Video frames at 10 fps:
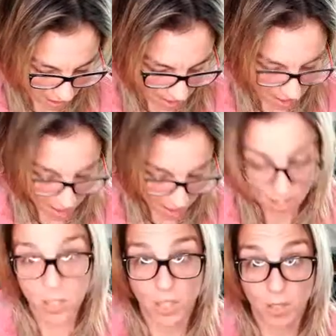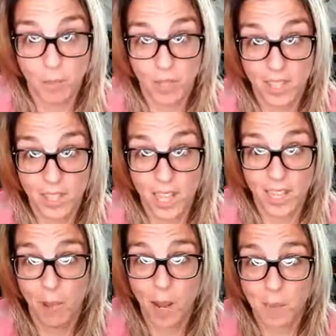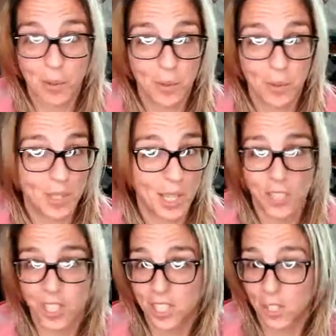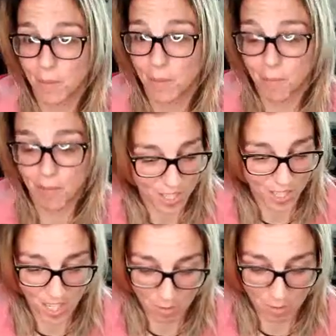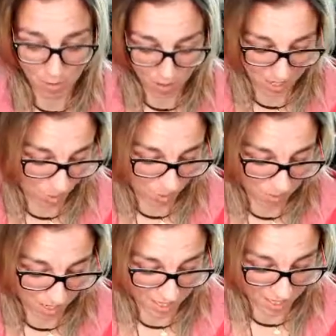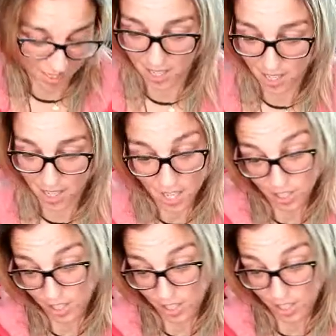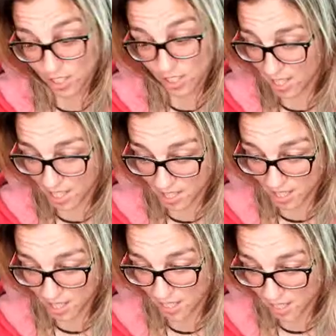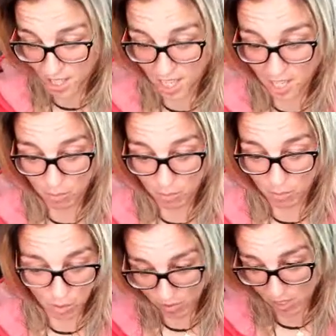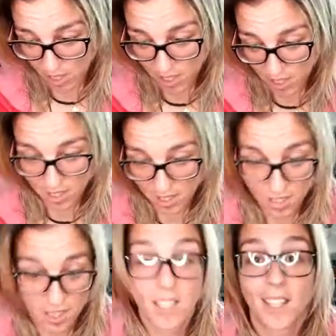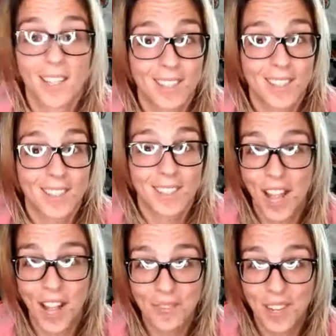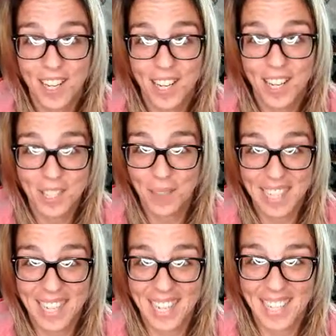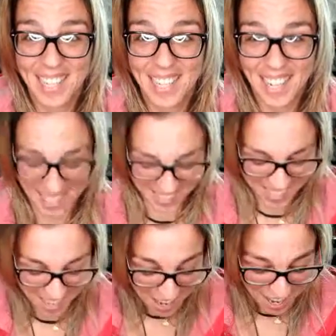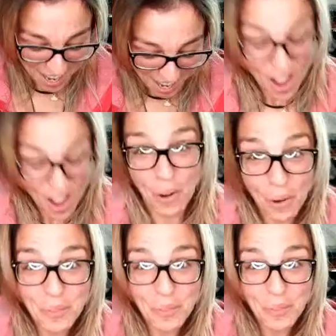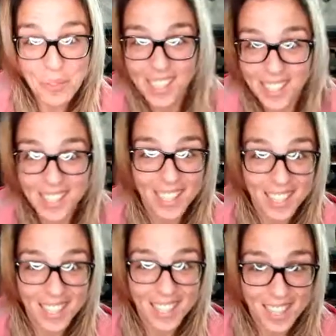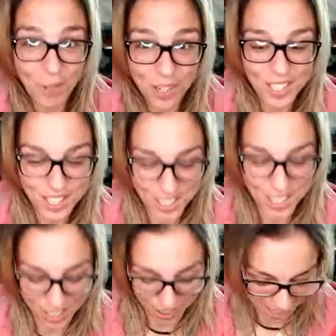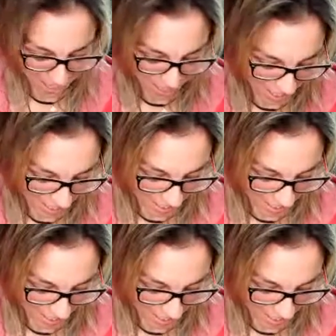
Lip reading: aren't coming to you. But that didn't pop out. That was just a message that came out that told me to say, you saw that card, it moved. They're telling me to speak. Hopefully this works and you can hear it.